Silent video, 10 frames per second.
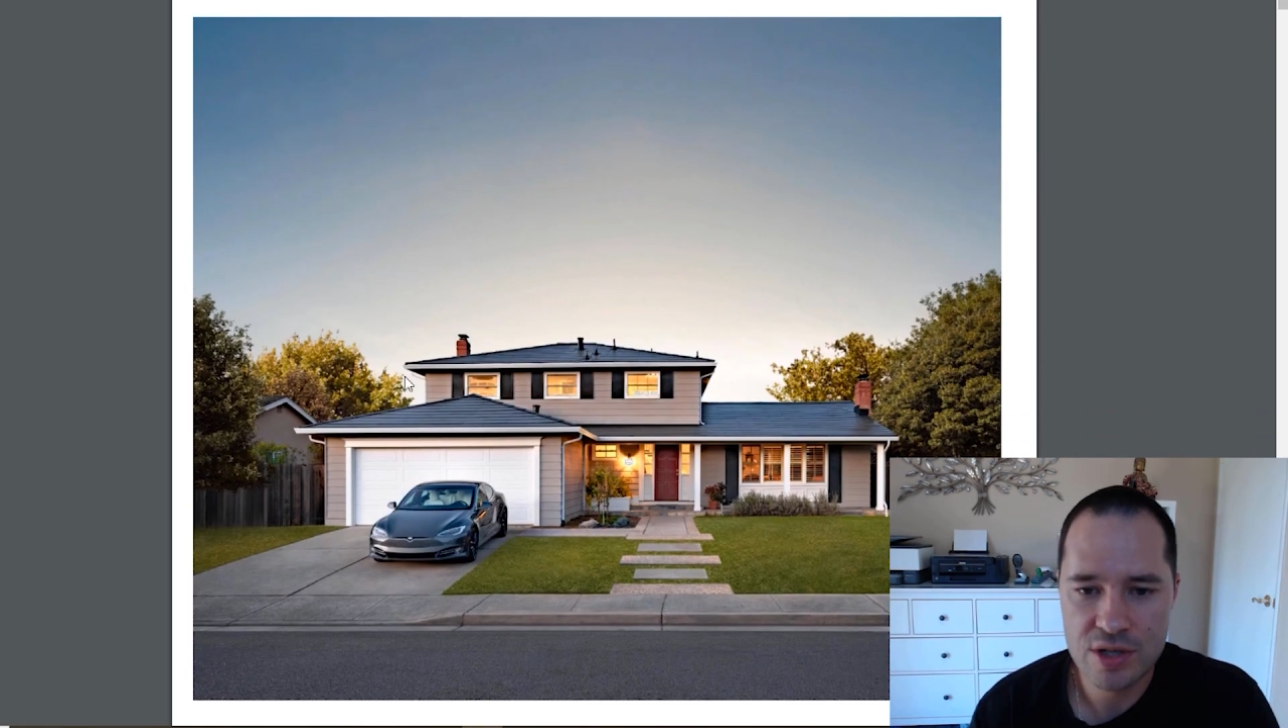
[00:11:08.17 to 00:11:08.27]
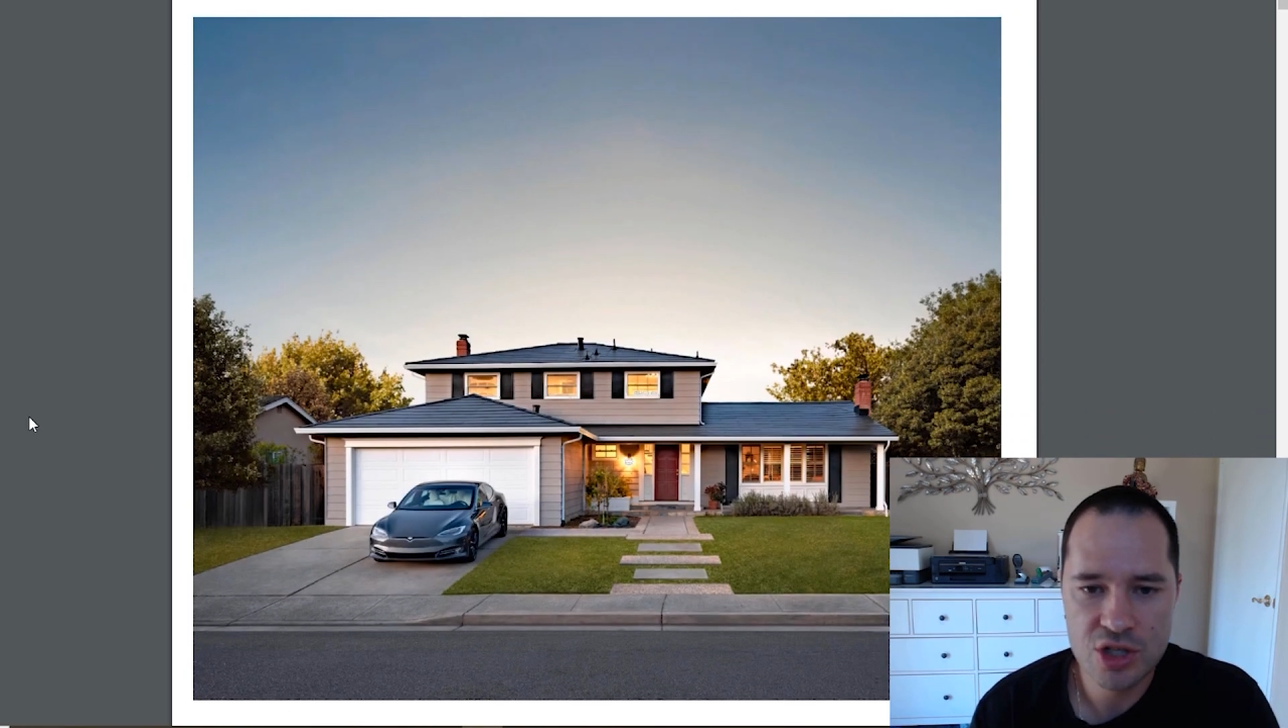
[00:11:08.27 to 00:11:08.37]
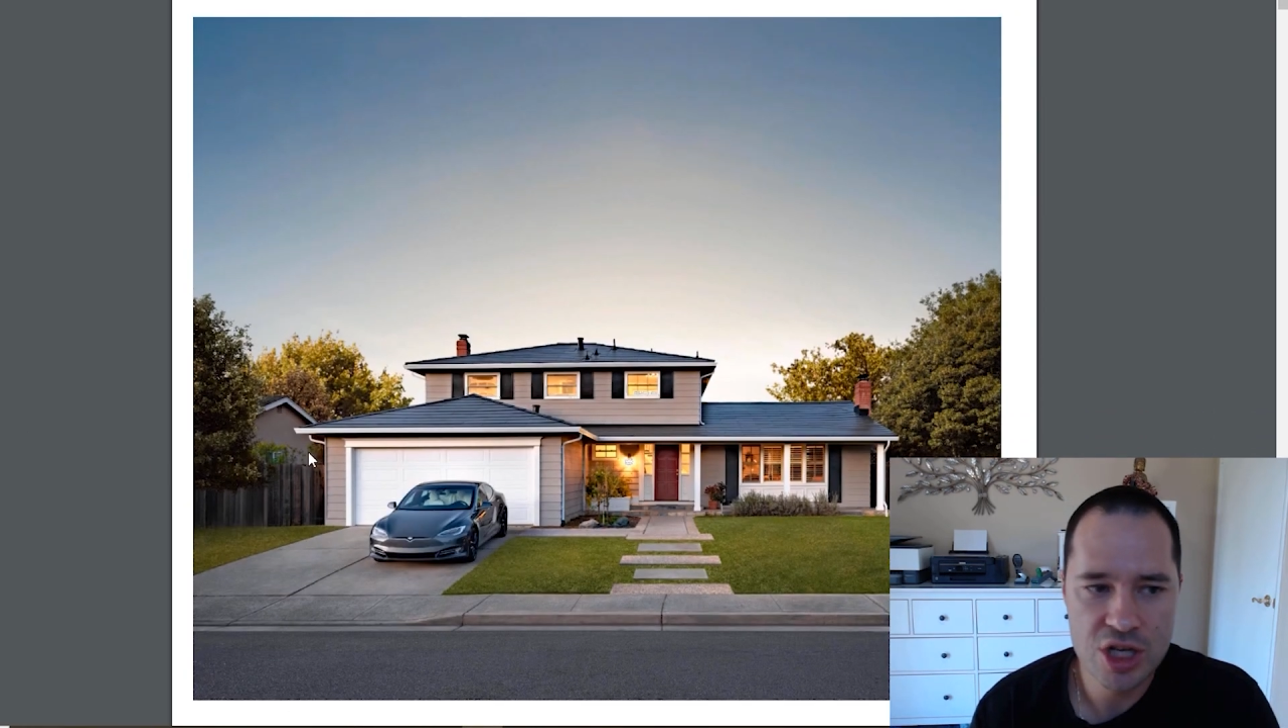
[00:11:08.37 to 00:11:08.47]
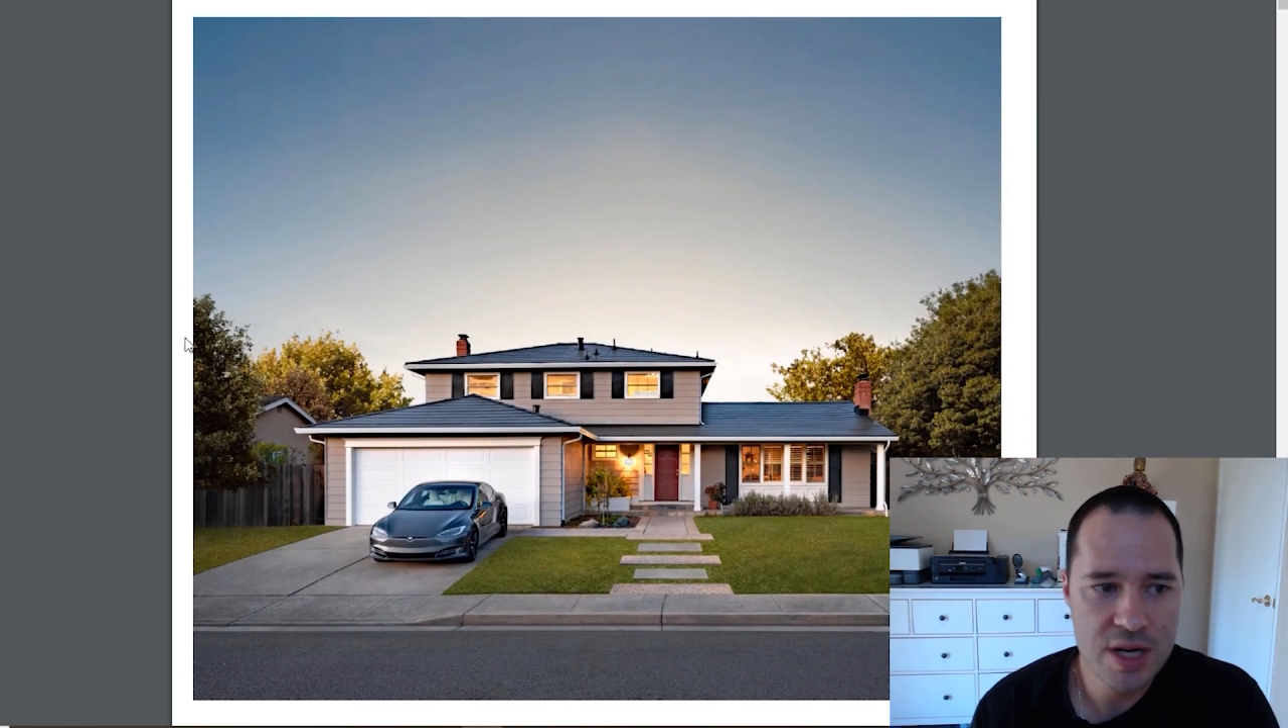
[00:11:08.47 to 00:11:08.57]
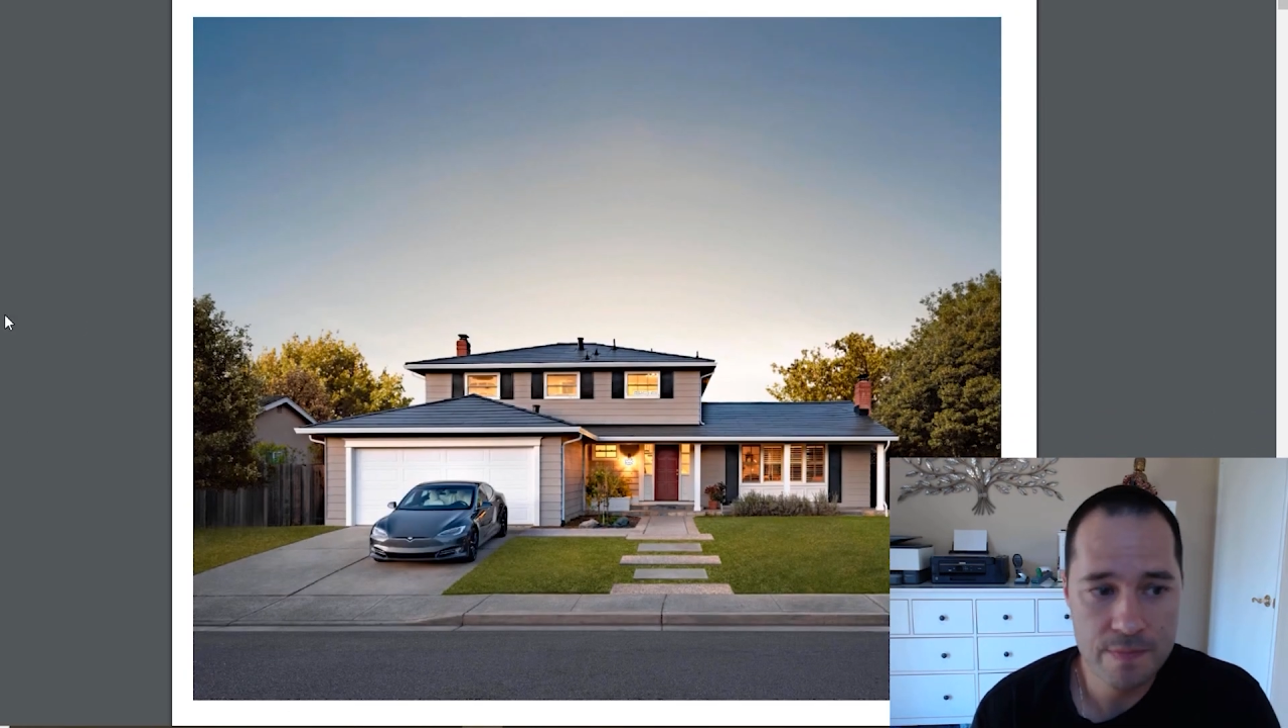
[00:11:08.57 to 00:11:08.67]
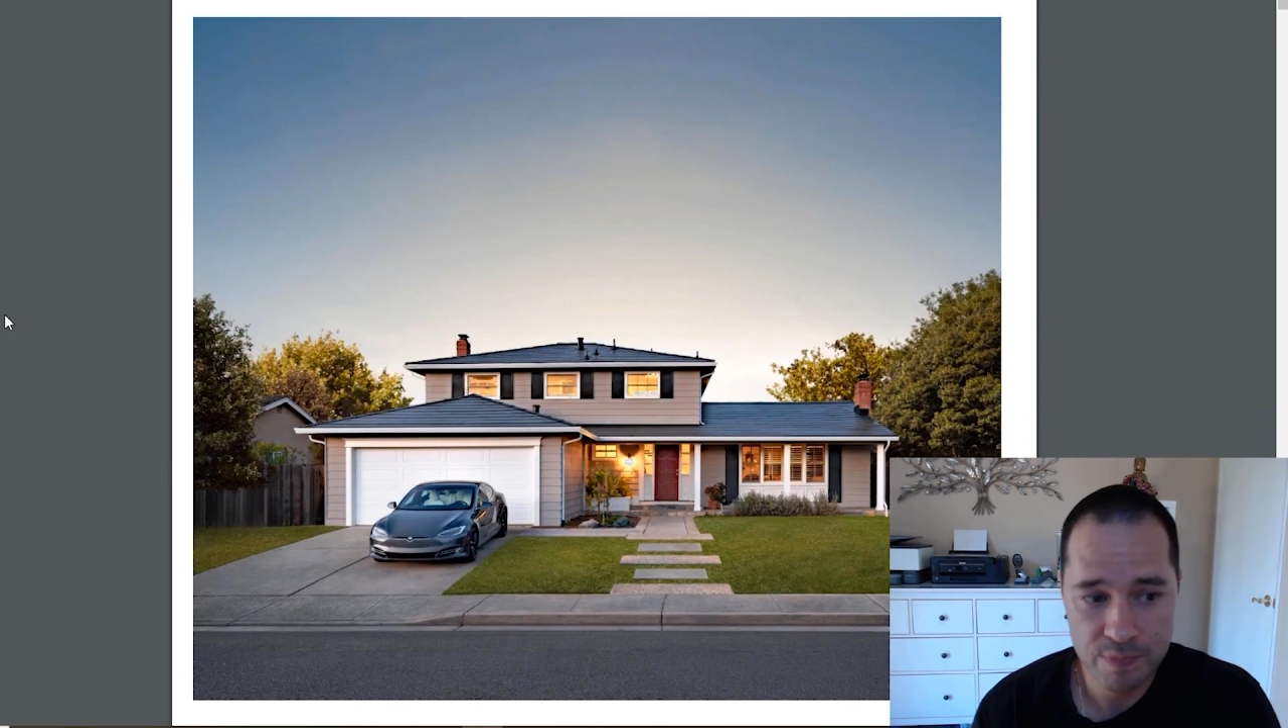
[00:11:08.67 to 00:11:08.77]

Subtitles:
sheet,